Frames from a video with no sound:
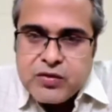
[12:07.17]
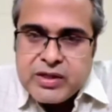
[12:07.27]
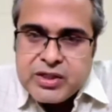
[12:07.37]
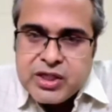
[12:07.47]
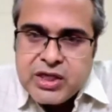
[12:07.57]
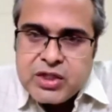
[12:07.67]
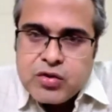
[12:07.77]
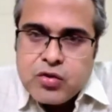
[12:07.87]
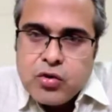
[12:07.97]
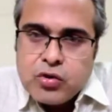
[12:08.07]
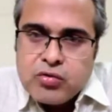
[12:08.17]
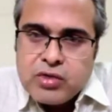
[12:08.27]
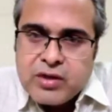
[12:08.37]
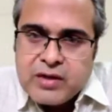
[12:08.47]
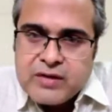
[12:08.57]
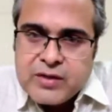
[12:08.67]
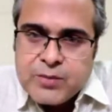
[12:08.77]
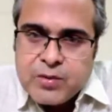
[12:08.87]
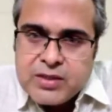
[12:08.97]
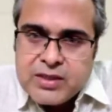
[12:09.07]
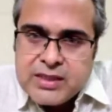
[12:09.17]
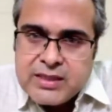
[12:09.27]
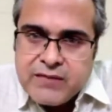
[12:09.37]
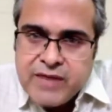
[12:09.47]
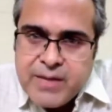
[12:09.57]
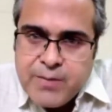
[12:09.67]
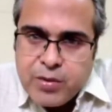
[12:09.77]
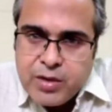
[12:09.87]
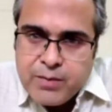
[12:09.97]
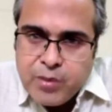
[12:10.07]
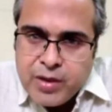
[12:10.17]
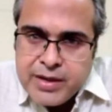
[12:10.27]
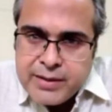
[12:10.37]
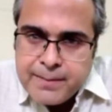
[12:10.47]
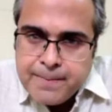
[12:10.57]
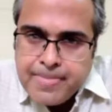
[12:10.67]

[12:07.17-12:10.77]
So you can just go through the transverse process. It's a very important point.